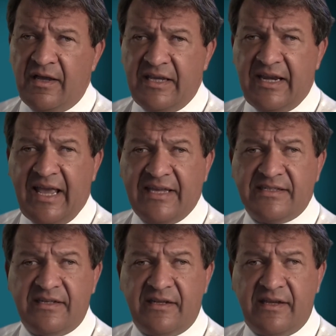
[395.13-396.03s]
It has
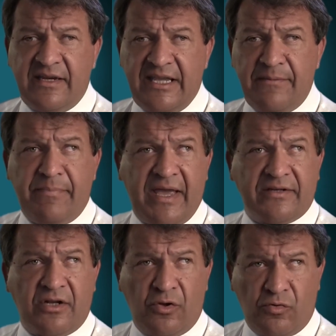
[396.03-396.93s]
an
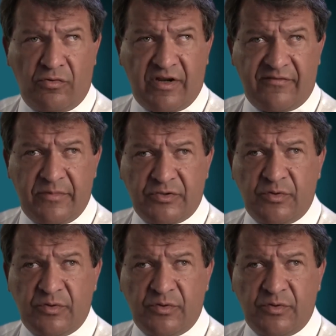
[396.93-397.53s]
impact on local governments,